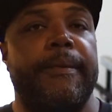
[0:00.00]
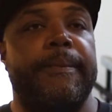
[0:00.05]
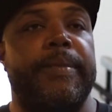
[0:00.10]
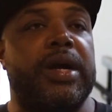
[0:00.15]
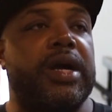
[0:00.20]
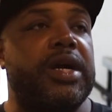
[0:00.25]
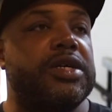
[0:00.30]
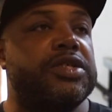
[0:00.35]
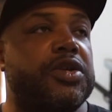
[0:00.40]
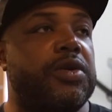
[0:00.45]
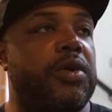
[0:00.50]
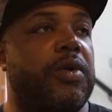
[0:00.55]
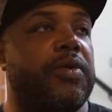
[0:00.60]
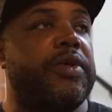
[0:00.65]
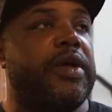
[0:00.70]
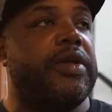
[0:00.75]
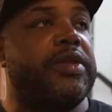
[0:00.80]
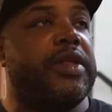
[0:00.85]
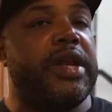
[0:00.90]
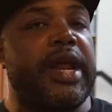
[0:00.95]
because,
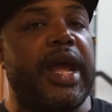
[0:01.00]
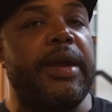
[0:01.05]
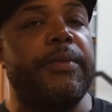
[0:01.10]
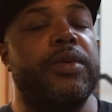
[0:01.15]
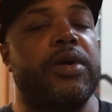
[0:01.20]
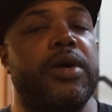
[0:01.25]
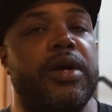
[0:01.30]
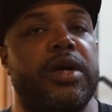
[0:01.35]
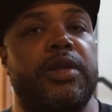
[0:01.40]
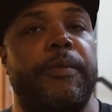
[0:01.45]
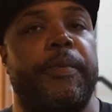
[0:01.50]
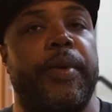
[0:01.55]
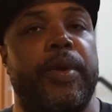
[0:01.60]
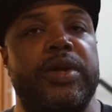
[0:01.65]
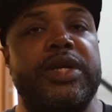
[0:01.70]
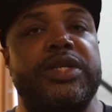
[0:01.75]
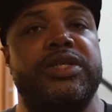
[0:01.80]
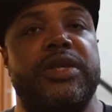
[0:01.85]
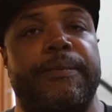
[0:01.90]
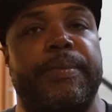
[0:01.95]
the neighborhood, the
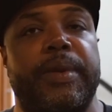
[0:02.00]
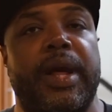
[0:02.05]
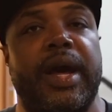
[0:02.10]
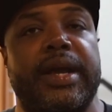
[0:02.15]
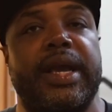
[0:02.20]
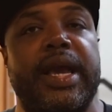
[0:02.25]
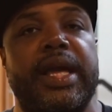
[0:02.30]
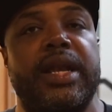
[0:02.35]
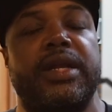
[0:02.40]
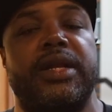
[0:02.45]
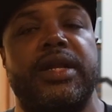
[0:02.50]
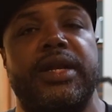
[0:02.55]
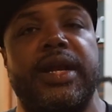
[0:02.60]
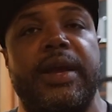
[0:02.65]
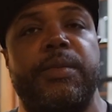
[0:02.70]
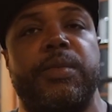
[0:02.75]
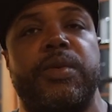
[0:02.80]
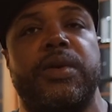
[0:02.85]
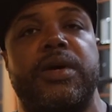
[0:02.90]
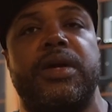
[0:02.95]
police had blockaded the
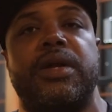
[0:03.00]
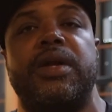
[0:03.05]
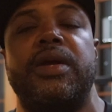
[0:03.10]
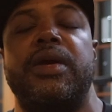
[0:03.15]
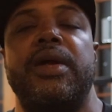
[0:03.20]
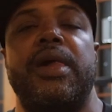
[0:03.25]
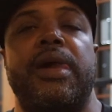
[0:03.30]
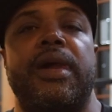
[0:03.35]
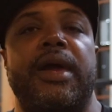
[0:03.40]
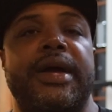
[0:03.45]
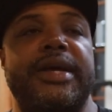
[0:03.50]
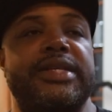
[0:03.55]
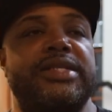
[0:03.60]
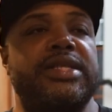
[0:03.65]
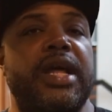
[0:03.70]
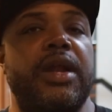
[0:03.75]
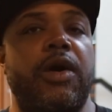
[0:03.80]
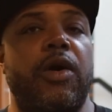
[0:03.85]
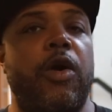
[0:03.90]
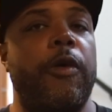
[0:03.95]
neighborhood.
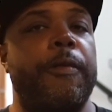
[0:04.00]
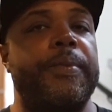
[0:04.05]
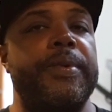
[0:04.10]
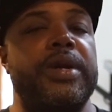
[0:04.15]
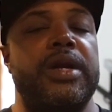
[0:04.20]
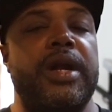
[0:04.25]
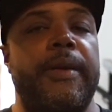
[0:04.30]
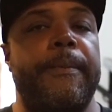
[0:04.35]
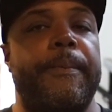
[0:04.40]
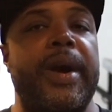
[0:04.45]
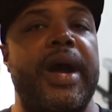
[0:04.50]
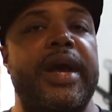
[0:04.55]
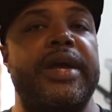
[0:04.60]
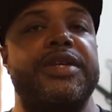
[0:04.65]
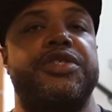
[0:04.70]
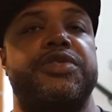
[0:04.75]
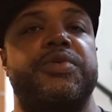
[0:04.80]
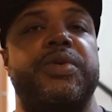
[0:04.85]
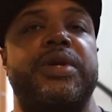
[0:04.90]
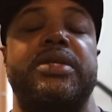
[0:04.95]
Instead of opening up Pine
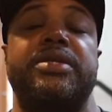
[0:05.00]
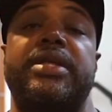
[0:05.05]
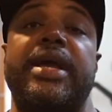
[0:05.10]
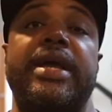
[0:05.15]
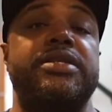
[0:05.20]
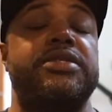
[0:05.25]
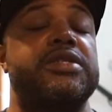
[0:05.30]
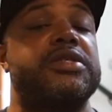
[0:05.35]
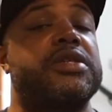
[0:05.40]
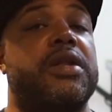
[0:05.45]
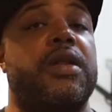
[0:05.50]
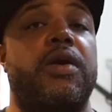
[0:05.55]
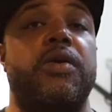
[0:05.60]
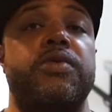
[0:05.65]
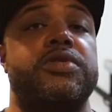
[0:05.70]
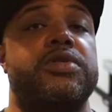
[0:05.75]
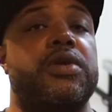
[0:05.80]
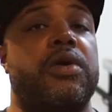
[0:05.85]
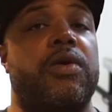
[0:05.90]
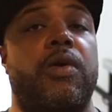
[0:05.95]
Street, they just
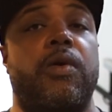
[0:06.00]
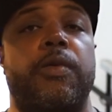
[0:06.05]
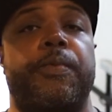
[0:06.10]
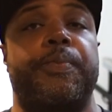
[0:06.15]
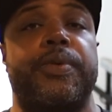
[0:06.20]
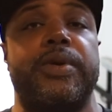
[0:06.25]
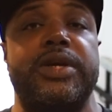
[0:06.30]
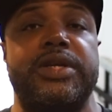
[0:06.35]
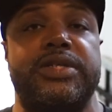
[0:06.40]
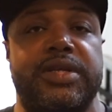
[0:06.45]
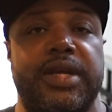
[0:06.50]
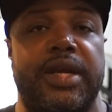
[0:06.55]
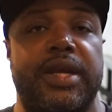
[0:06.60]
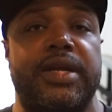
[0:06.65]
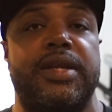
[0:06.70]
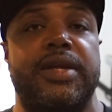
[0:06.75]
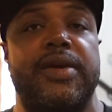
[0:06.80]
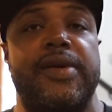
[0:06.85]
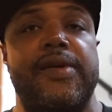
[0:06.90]
closed the whole precinct.